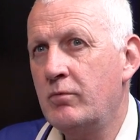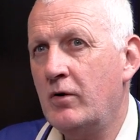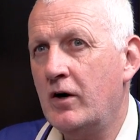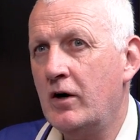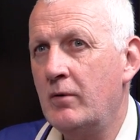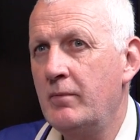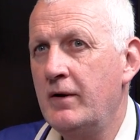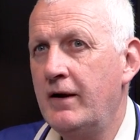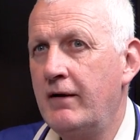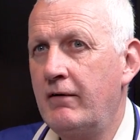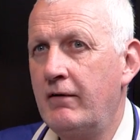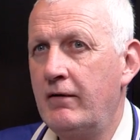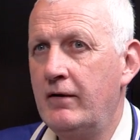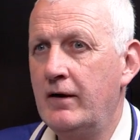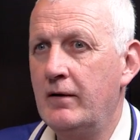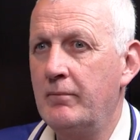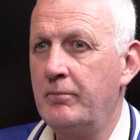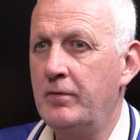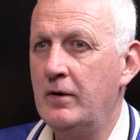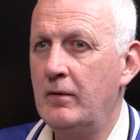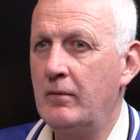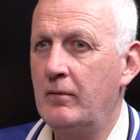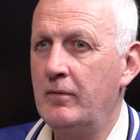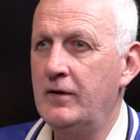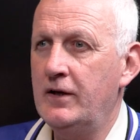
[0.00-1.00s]
what I'm hearing at
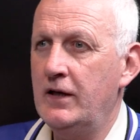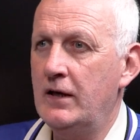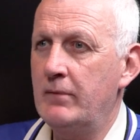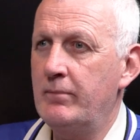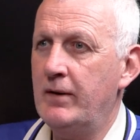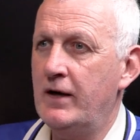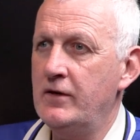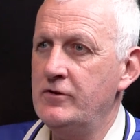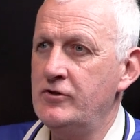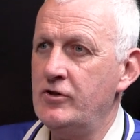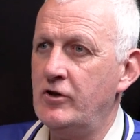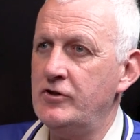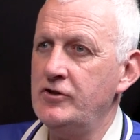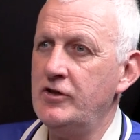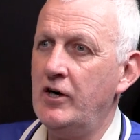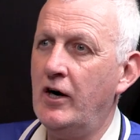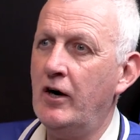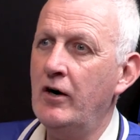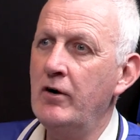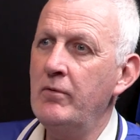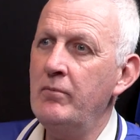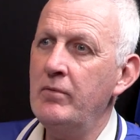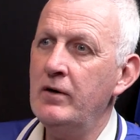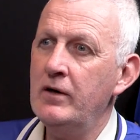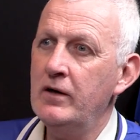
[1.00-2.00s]
Birmingham City about Josh
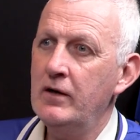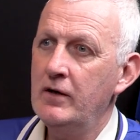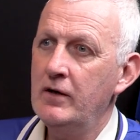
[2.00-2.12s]
Home